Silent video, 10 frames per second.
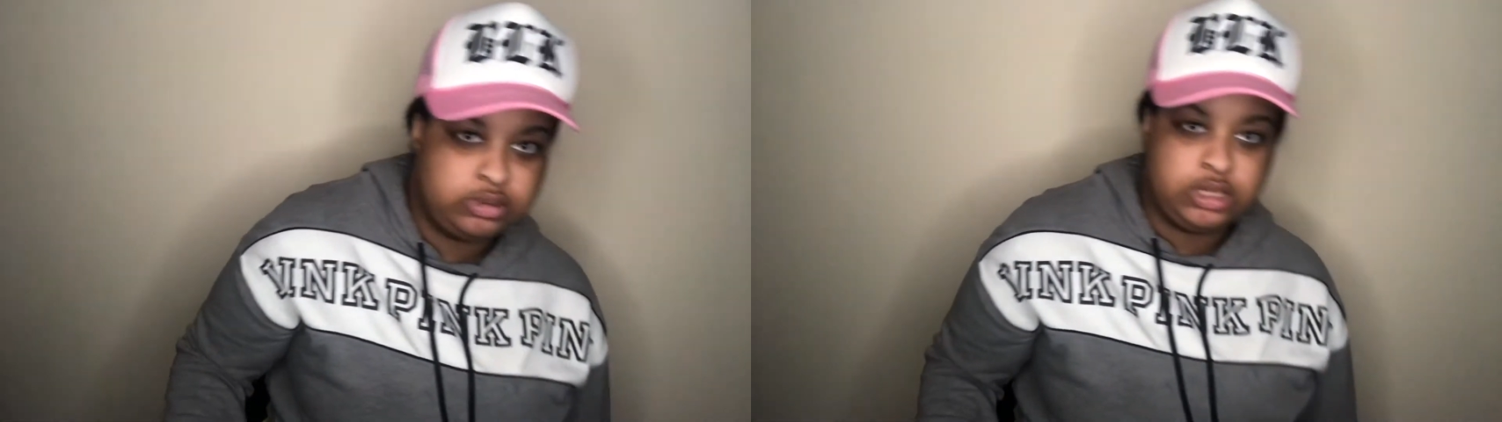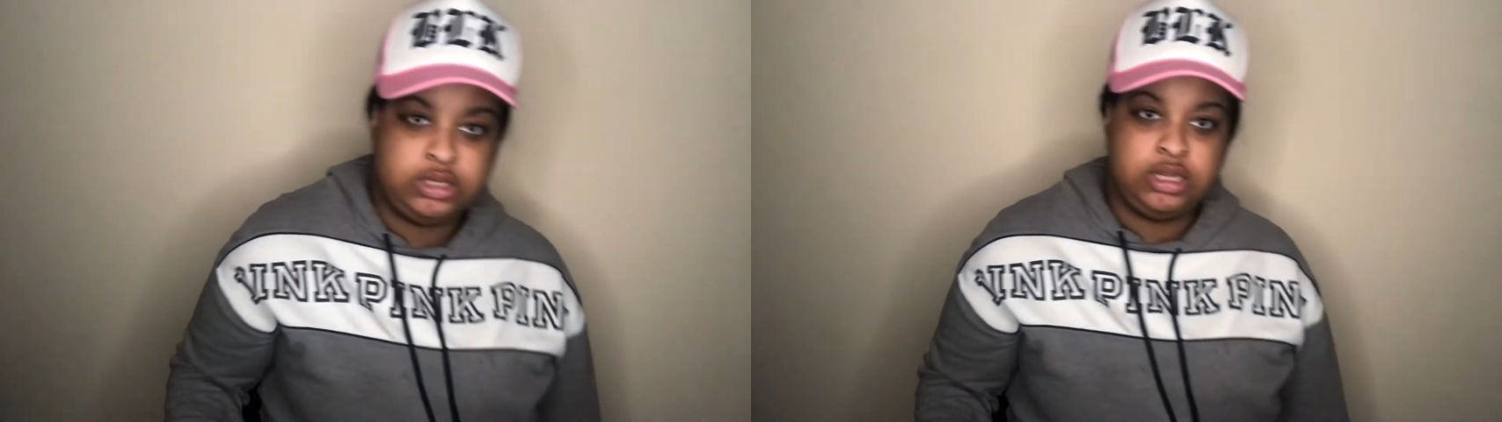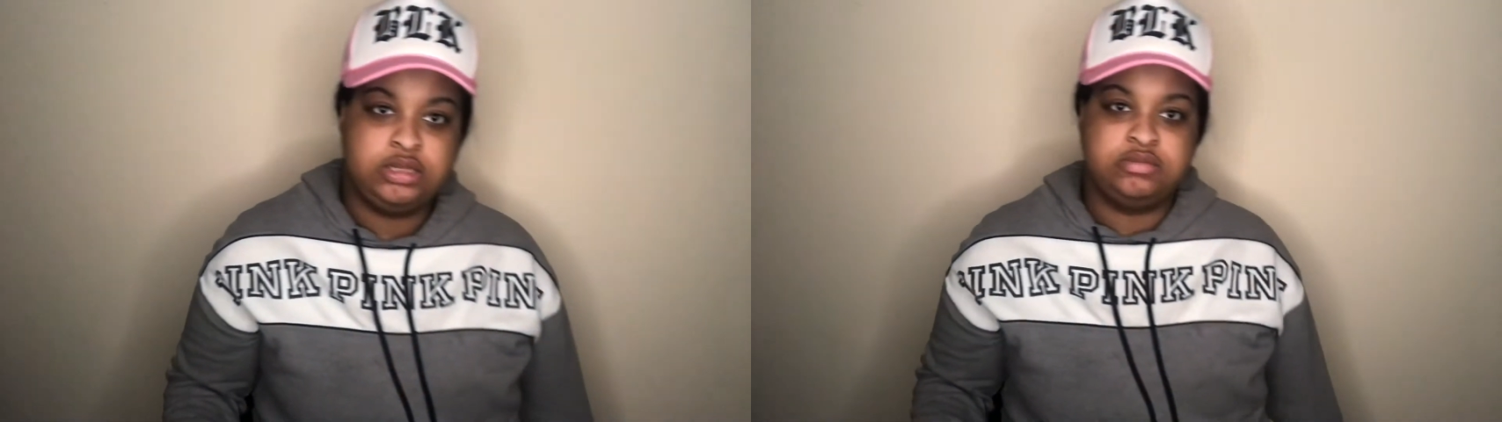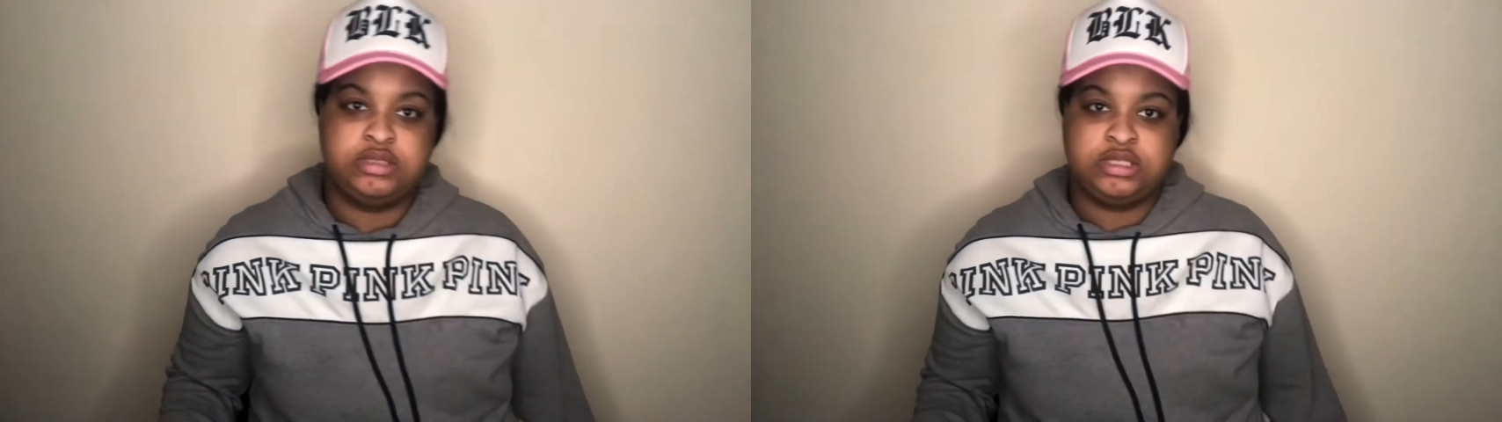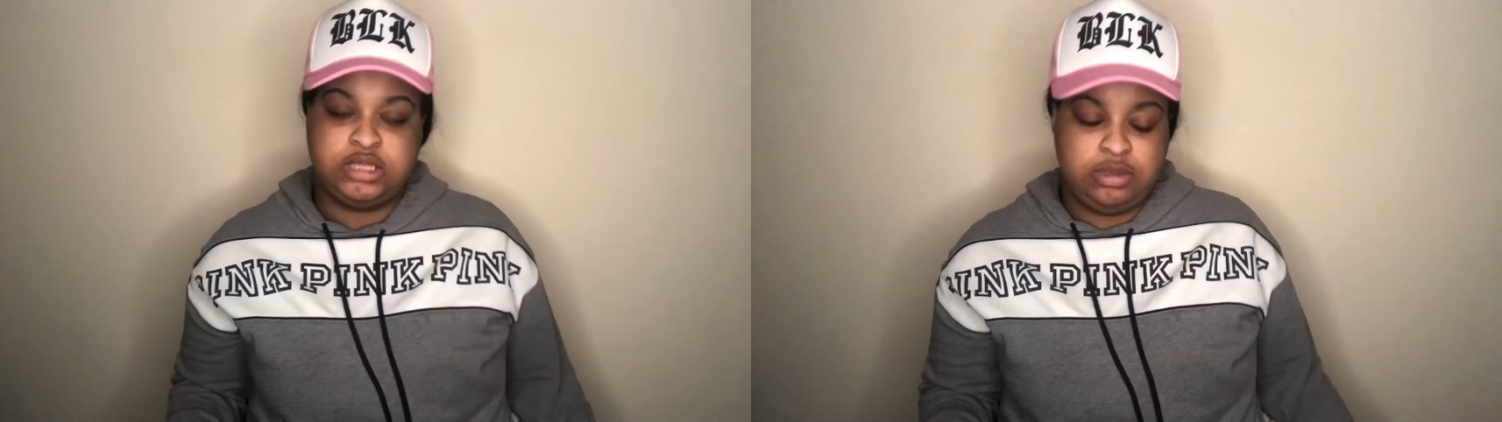Like they live in the
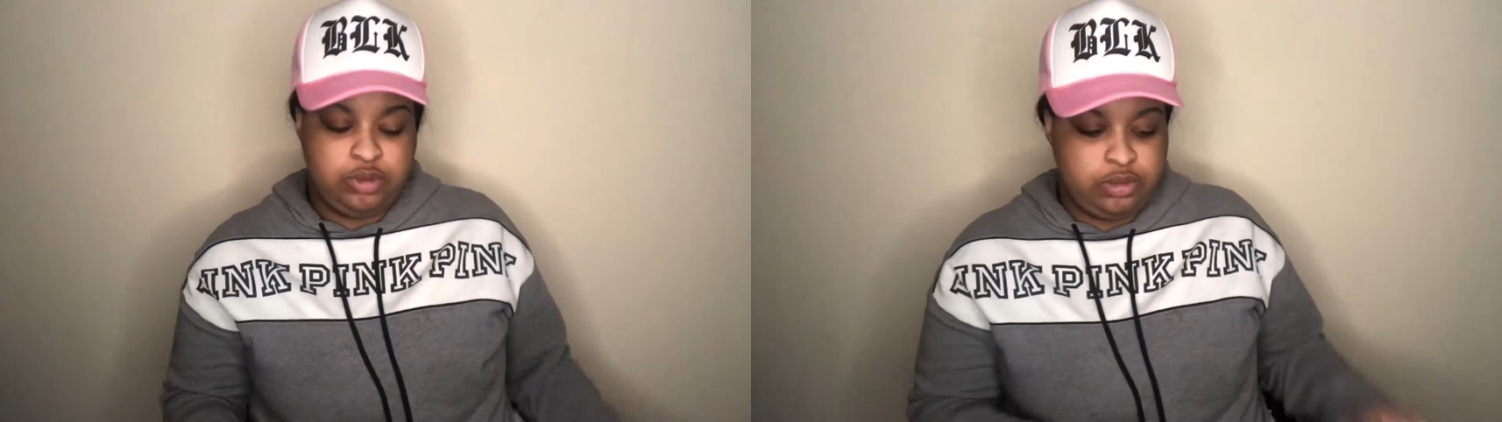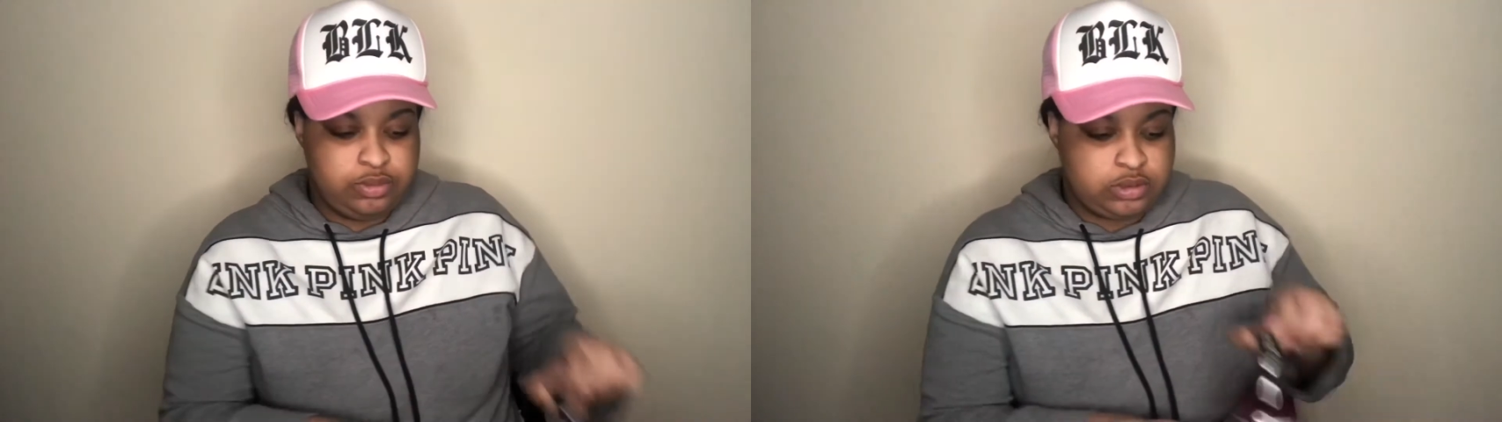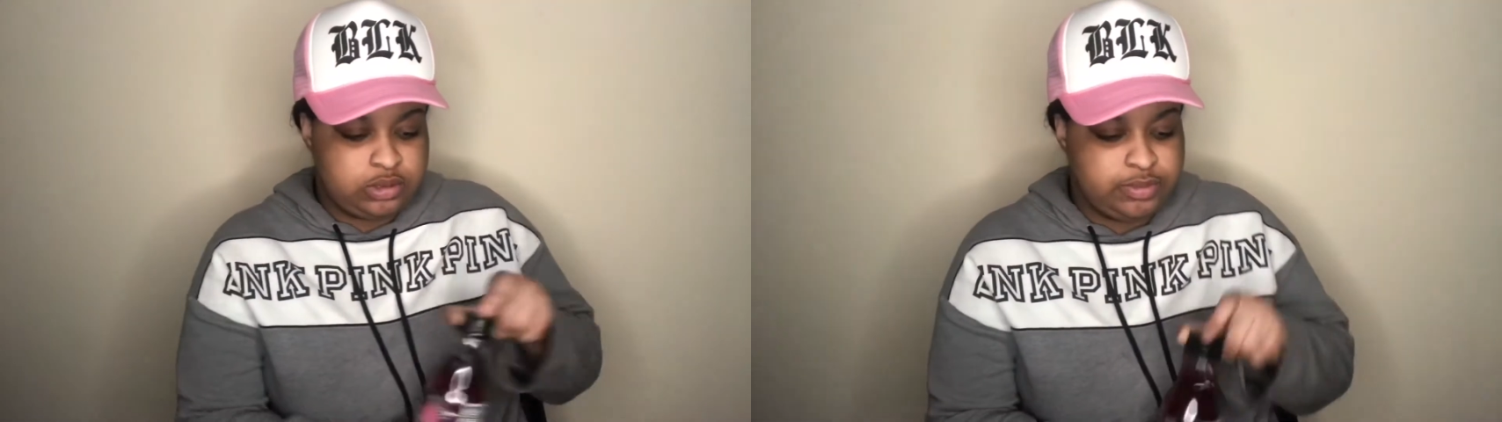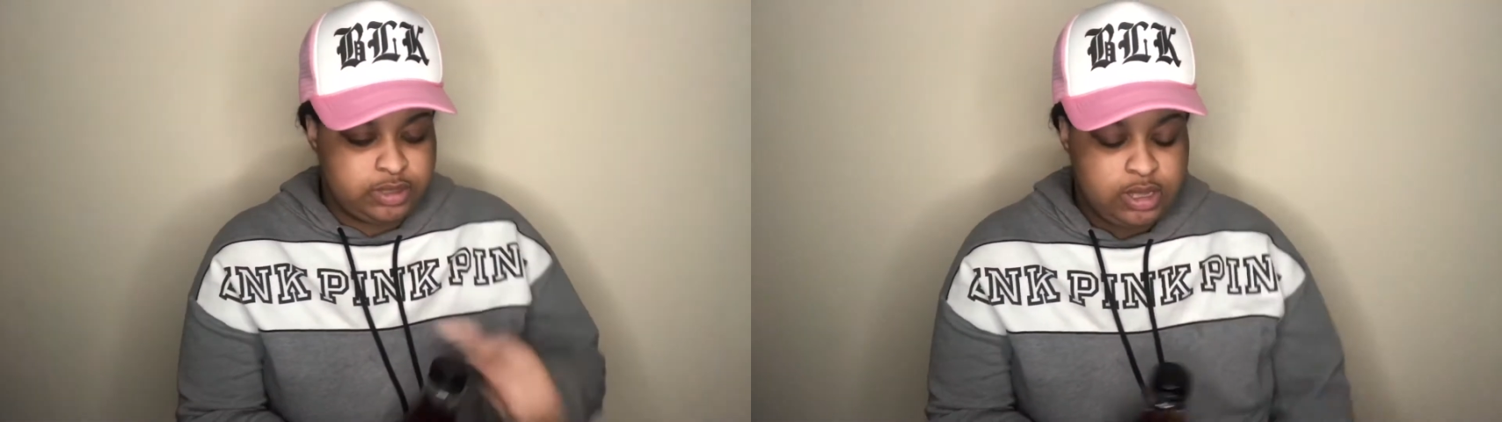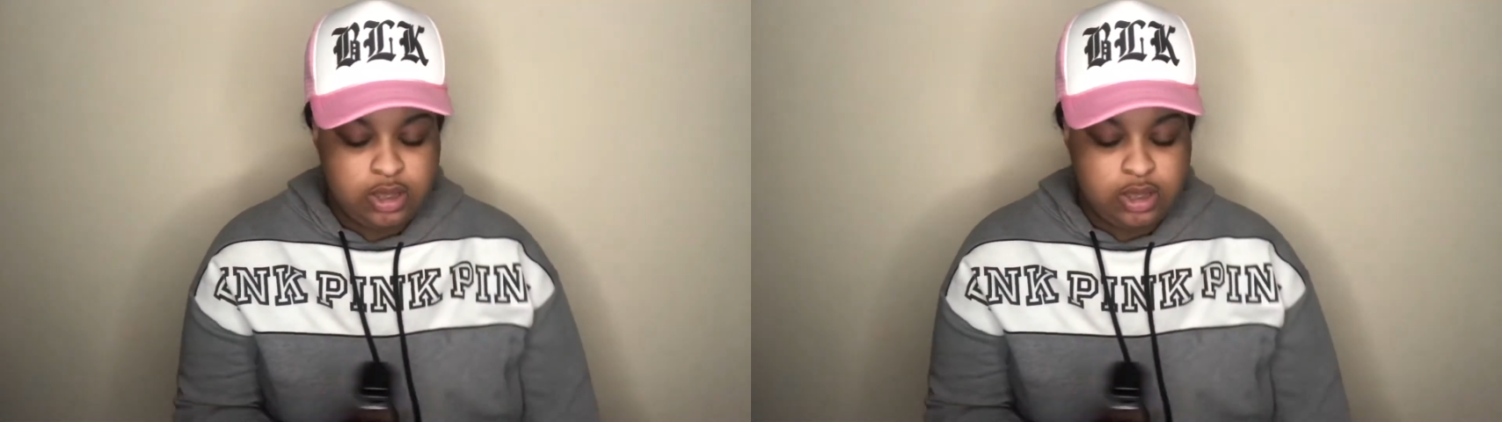same neighborhood